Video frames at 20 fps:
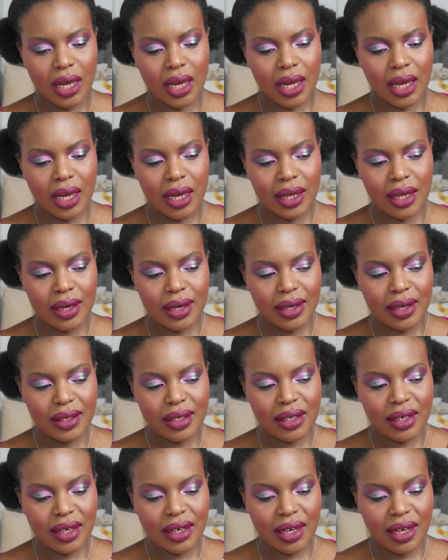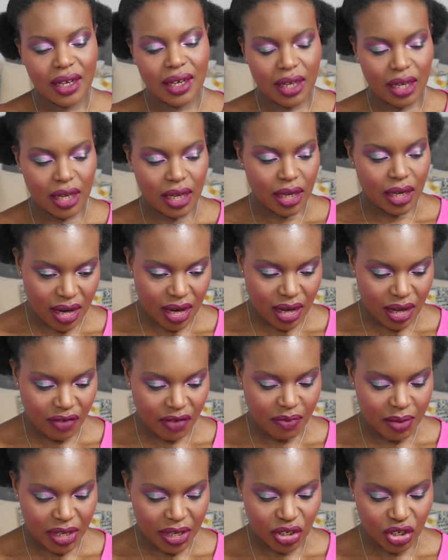And I've
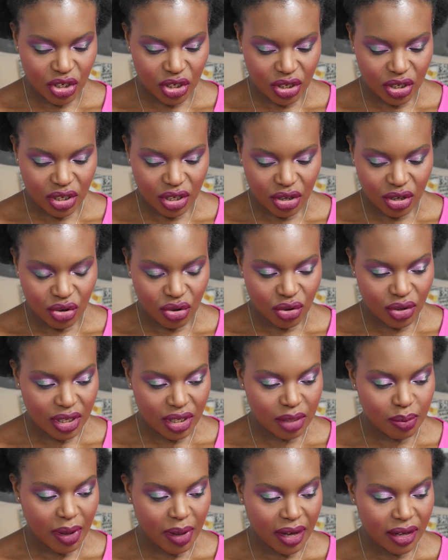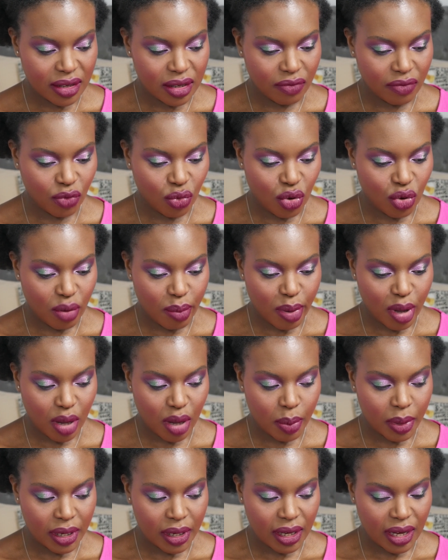mentioned that a lot of these palettes have all got
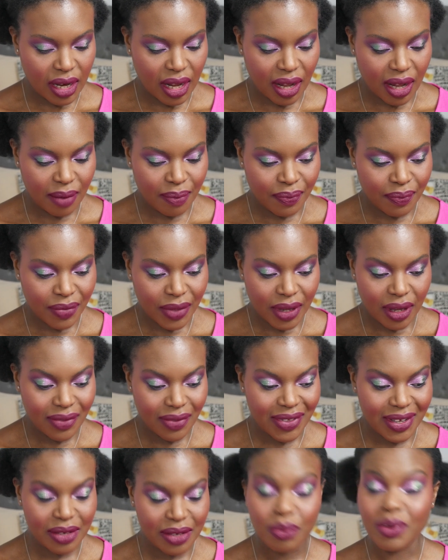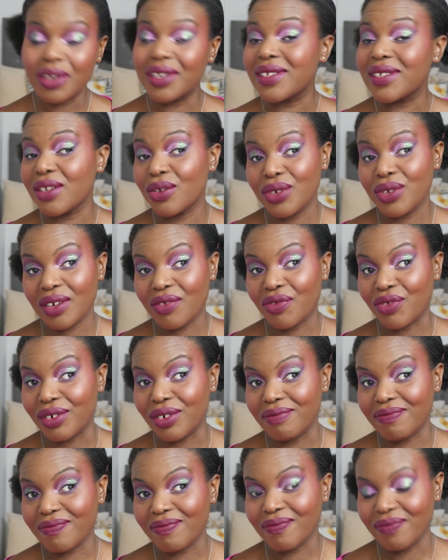purple in there. This one is no
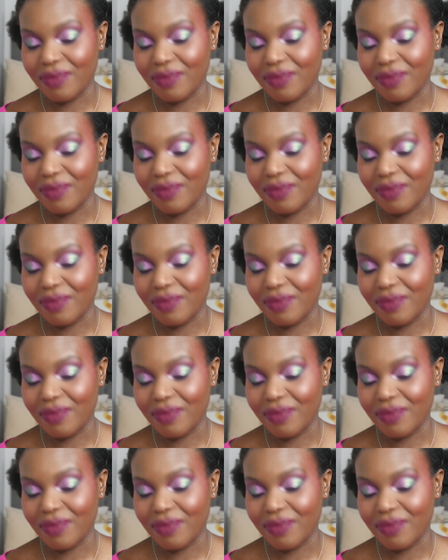different.